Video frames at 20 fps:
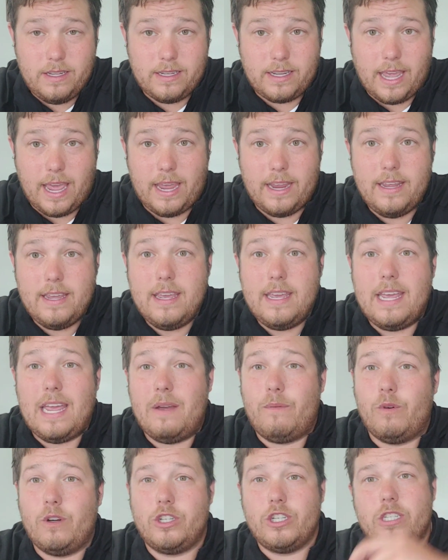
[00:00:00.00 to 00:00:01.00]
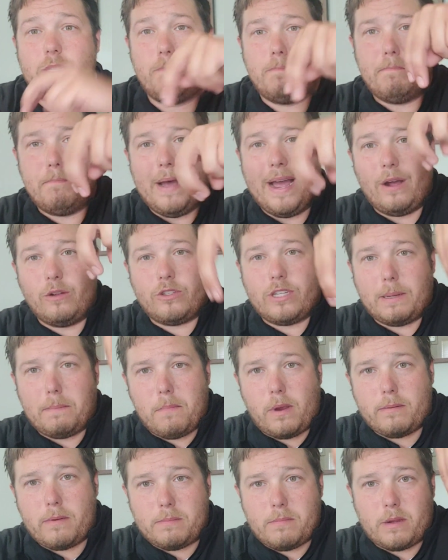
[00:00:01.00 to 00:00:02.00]
Okay, if we're just
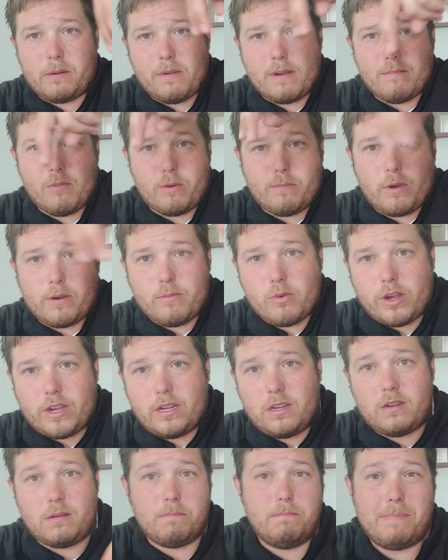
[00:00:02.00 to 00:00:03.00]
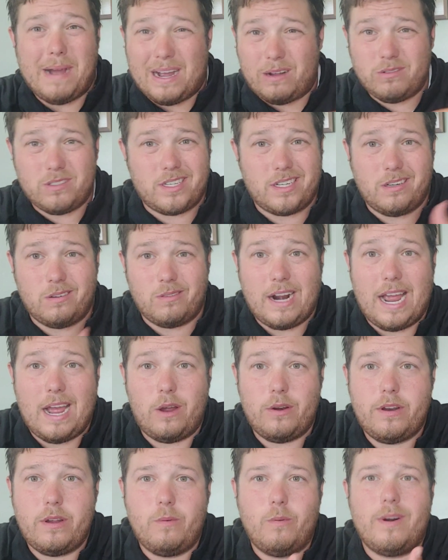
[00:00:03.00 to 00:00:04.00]
bouncing, bouncing
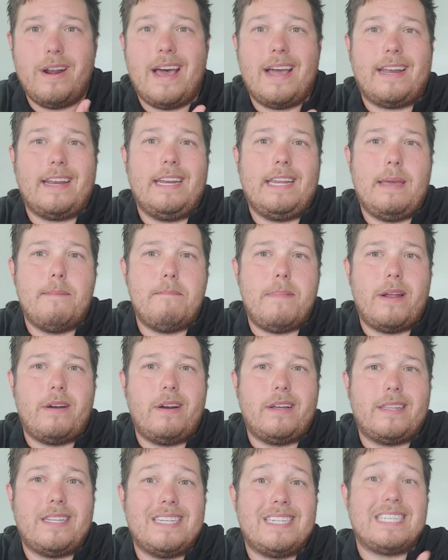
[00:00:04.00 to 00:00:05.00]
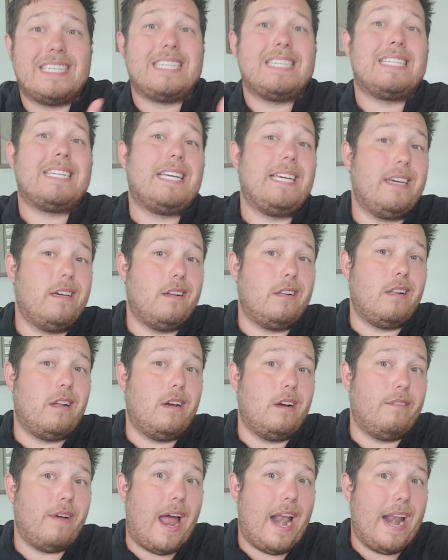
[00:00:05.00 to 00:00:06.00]
around, we're not going to get better at the skill
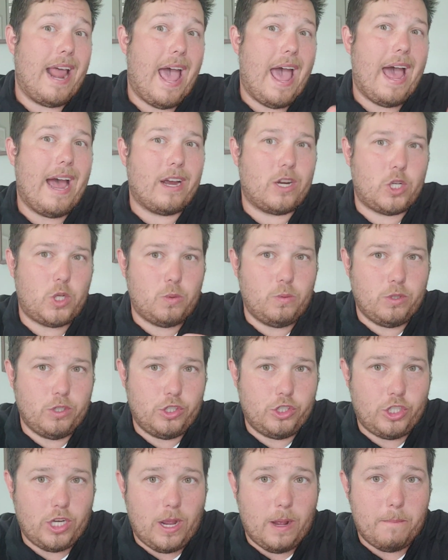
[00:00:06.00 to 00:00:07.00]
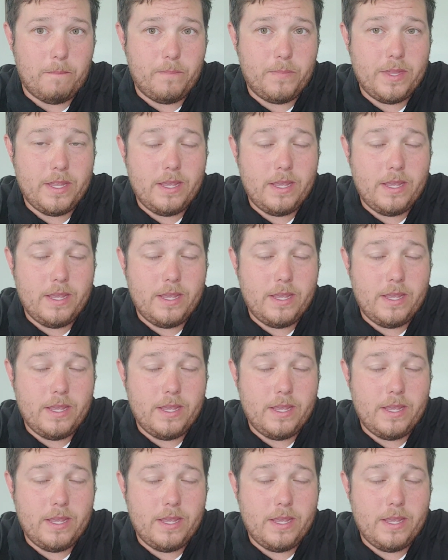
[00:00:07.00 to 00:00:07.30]
of an actual jump.